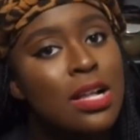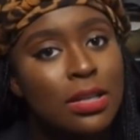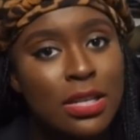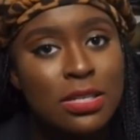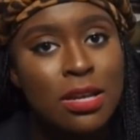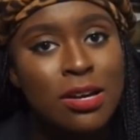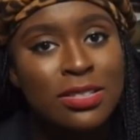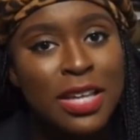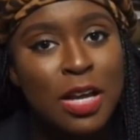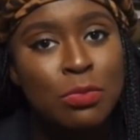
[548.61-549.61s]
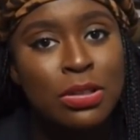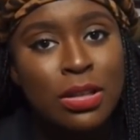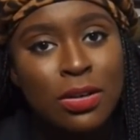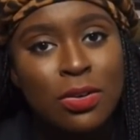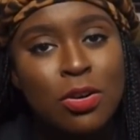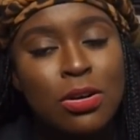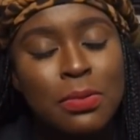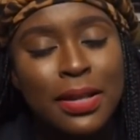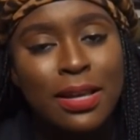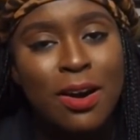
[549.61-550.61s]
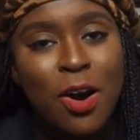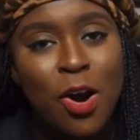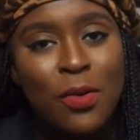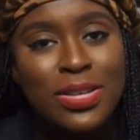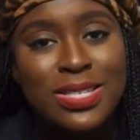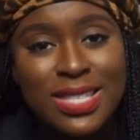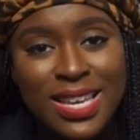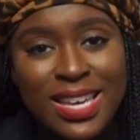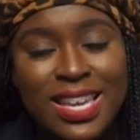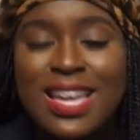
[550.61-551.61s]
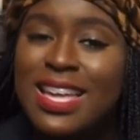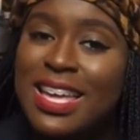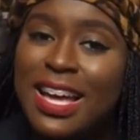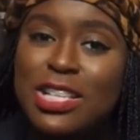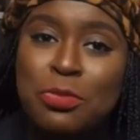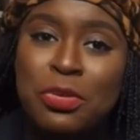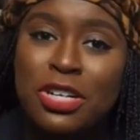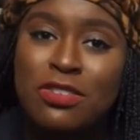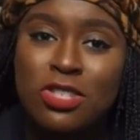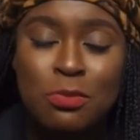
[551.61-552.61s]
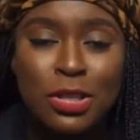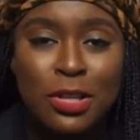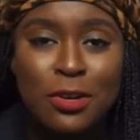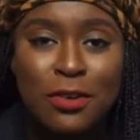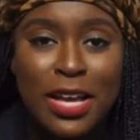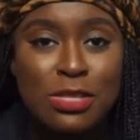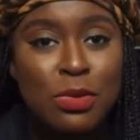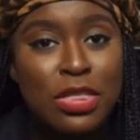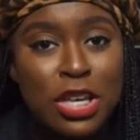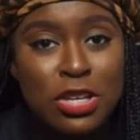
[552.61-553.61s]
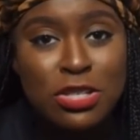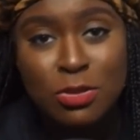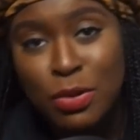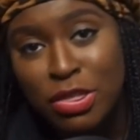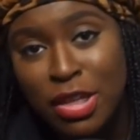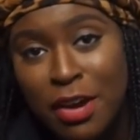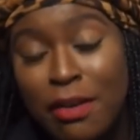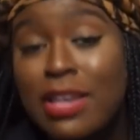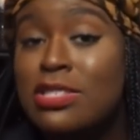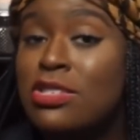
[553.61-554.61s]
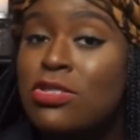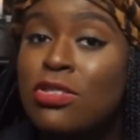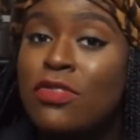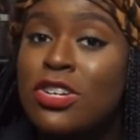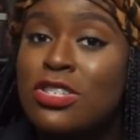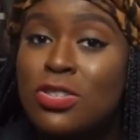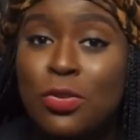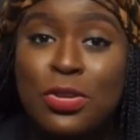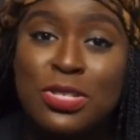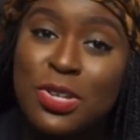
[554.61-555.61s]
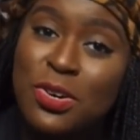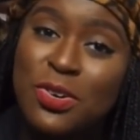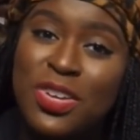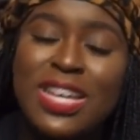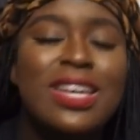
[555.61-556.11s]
Let's talk down below. But like I always say, as above, so below, as within, so without, as the universe, so the soul.